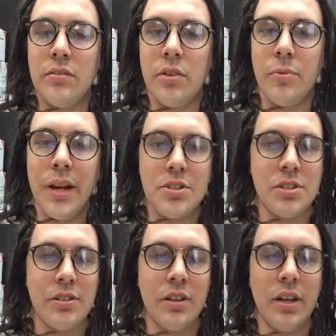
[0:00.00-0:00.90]

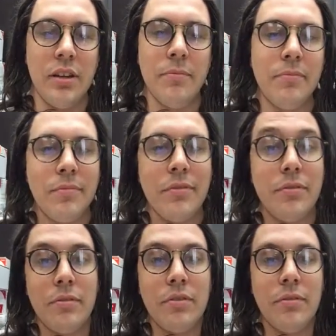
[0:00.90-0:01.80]
correction,
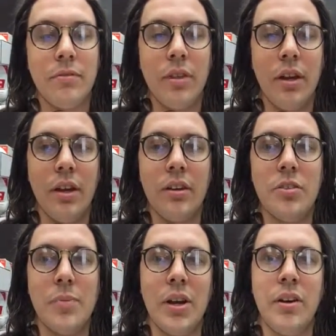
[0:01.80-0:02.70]
and
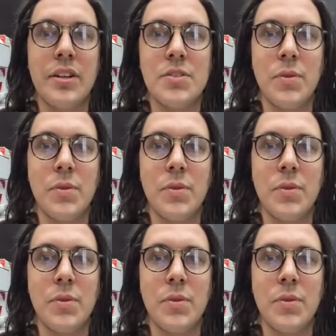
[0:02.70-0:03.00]
to be honest,